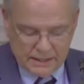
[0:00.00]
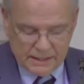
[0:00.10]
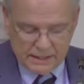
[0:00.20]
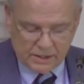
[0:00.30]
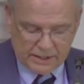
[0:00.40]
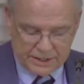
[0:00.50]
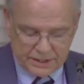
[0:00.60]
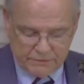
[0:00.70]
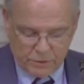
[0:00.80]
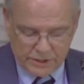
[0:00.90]
in our lesson
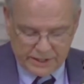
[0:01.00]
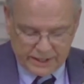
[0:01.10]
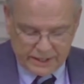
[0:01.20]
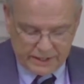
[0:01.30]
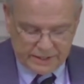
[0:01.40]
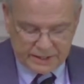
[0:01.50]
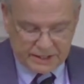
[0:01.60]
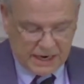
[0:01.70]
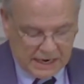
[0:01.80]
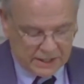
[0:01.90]
for today this
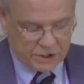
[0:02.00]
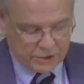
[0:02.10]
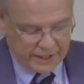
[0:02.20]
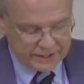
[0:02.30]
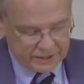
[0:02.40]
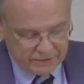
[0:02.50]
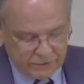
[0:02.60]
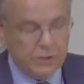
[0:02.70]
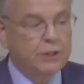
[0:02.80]
contrast in 1